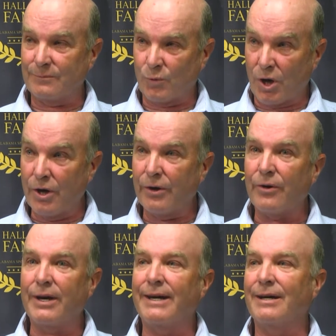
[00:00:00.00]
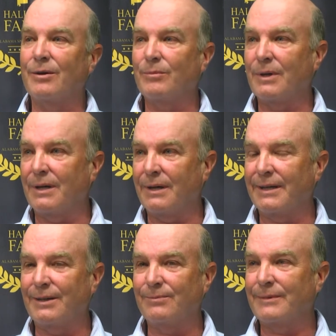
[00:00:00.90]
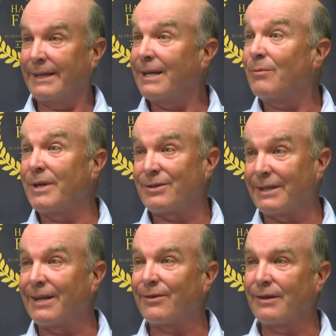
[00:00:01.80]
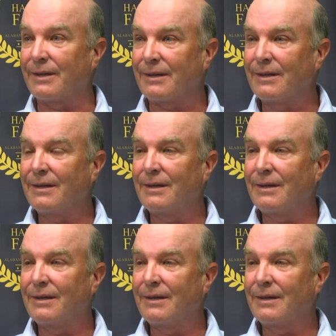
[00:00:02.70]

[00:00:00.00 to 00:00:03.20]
were under him, he didn't miss anything.